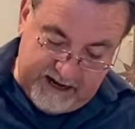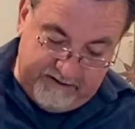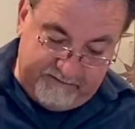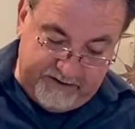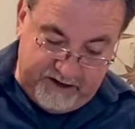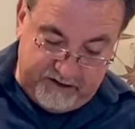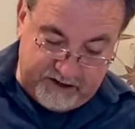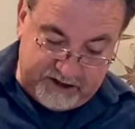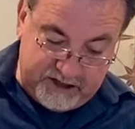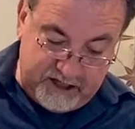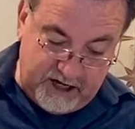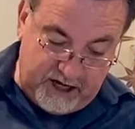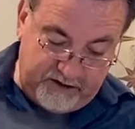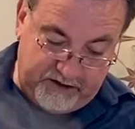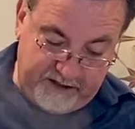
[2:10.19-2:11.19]
There's
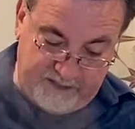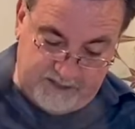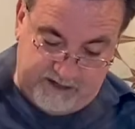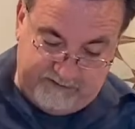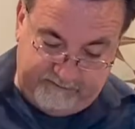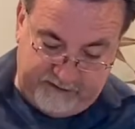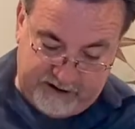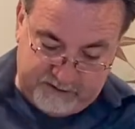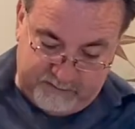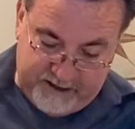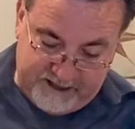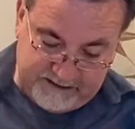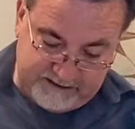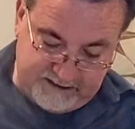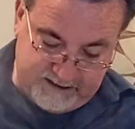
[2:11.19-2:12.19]
nothing like fresh
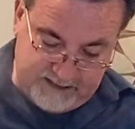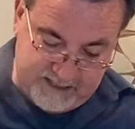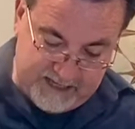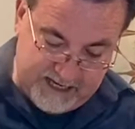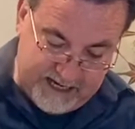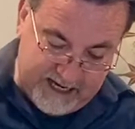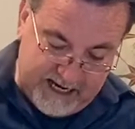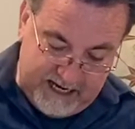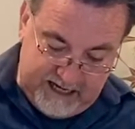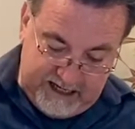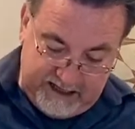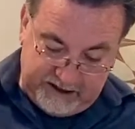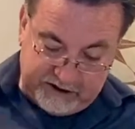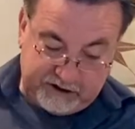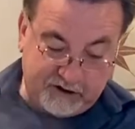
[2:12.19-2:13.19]
pasta.
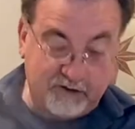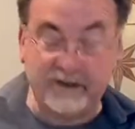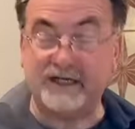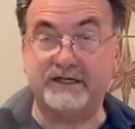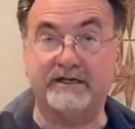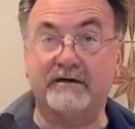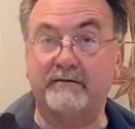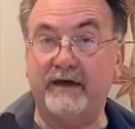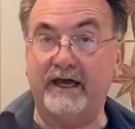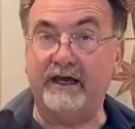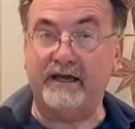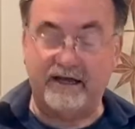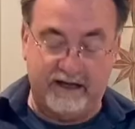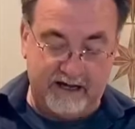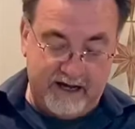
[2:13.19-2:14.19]
It's so easy to make.
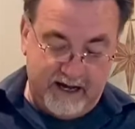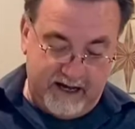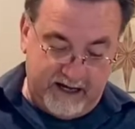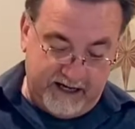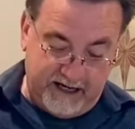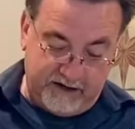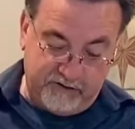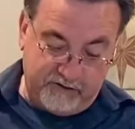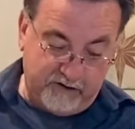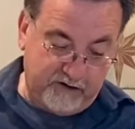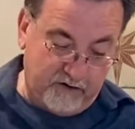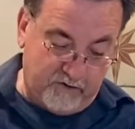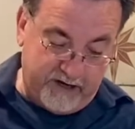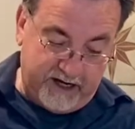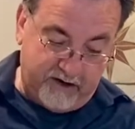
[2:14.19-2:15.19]
Again, you can
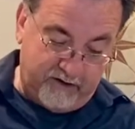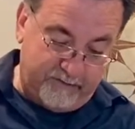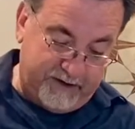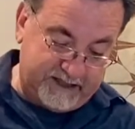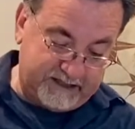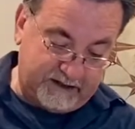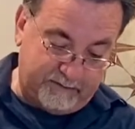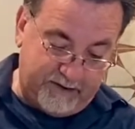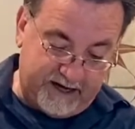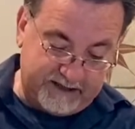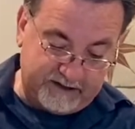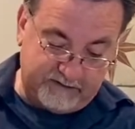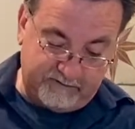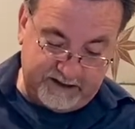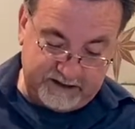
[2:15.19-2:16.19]
go get our basic pasta
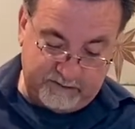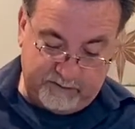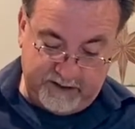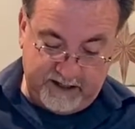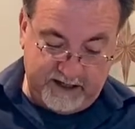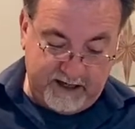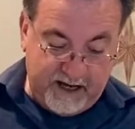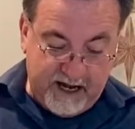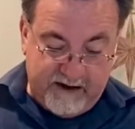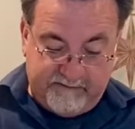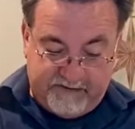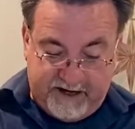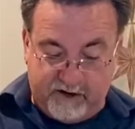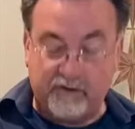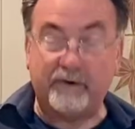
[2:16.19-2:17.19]
recipe
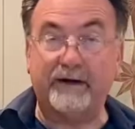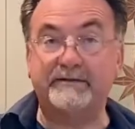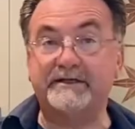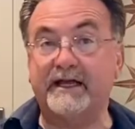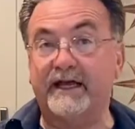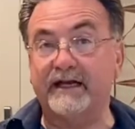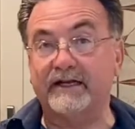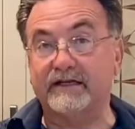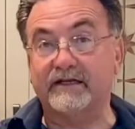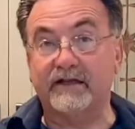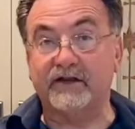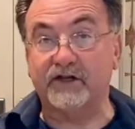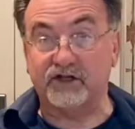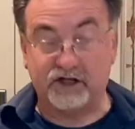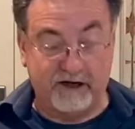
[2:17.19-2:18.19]
at our website at
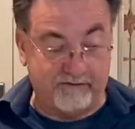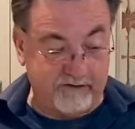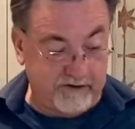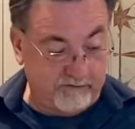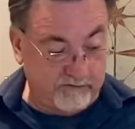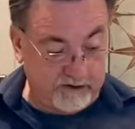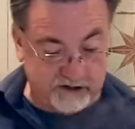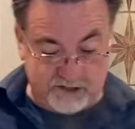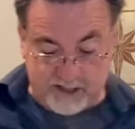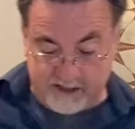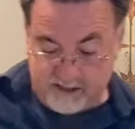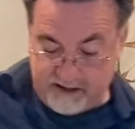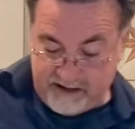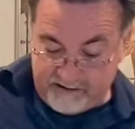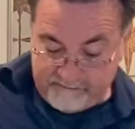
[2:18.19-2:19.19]

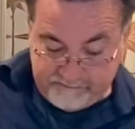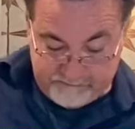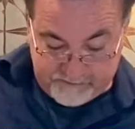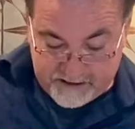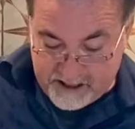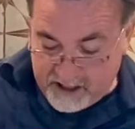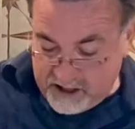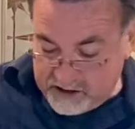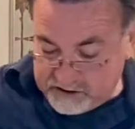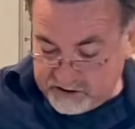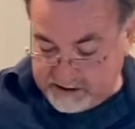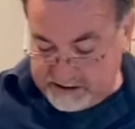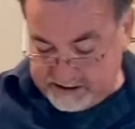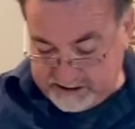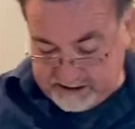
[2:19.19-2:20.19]
thechefinthefridge.com. So
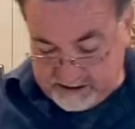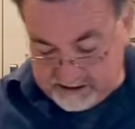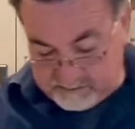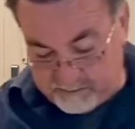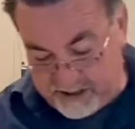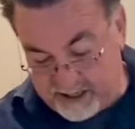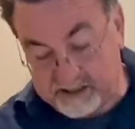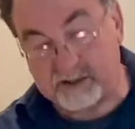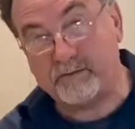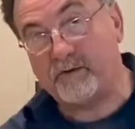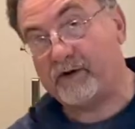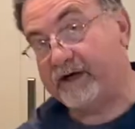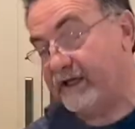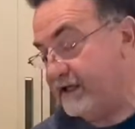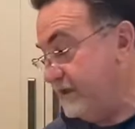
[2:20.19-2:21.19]
let's get this back to
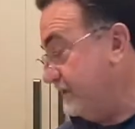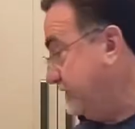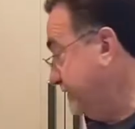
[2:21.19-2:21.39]
boiling.